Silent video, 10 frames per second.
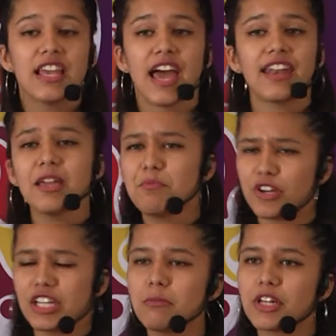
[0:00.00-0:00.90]
and I
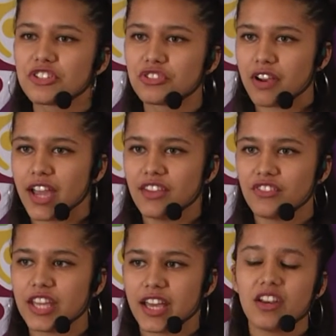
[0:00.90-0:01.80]
pretty much
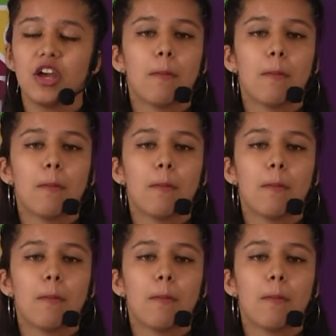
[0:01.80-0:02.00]
thrive there.